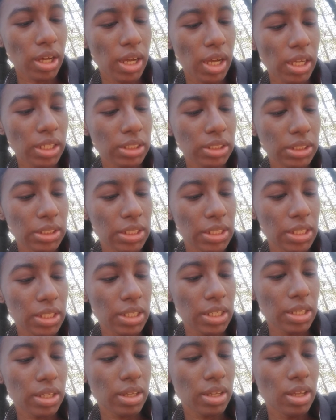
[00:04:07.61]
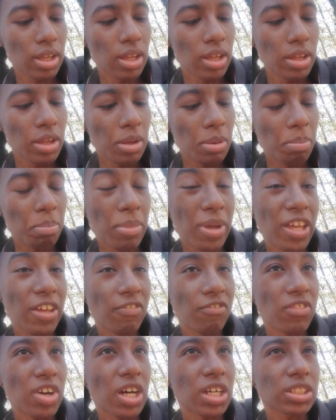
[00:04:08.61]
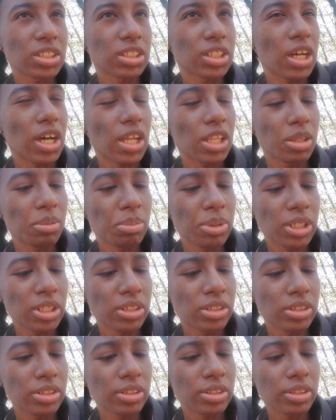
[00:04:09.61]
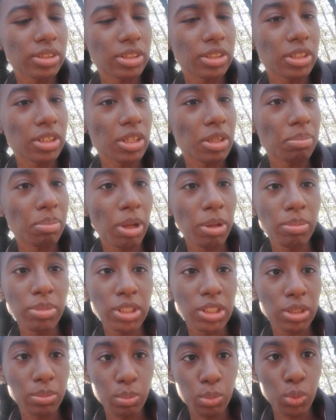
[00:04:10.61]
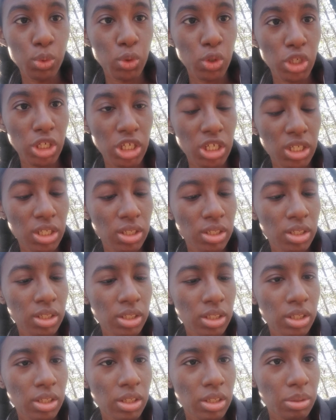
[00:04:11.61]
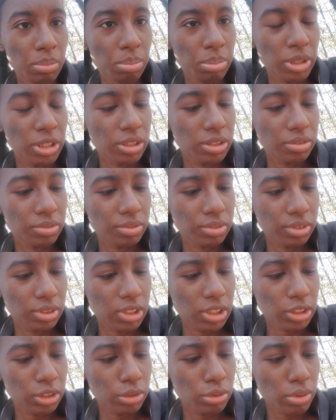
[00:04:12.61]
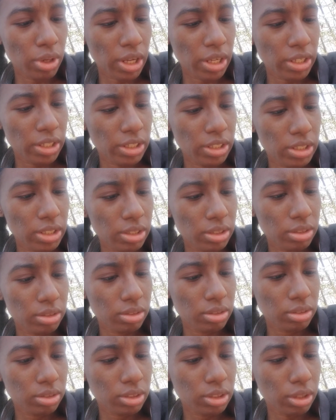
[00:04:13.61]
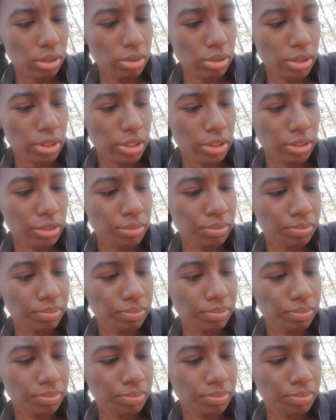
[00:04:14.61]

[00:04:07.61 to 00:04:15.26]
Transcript: I said Megan Fox and Halle Berry. It might be some more, but that's who I had told her.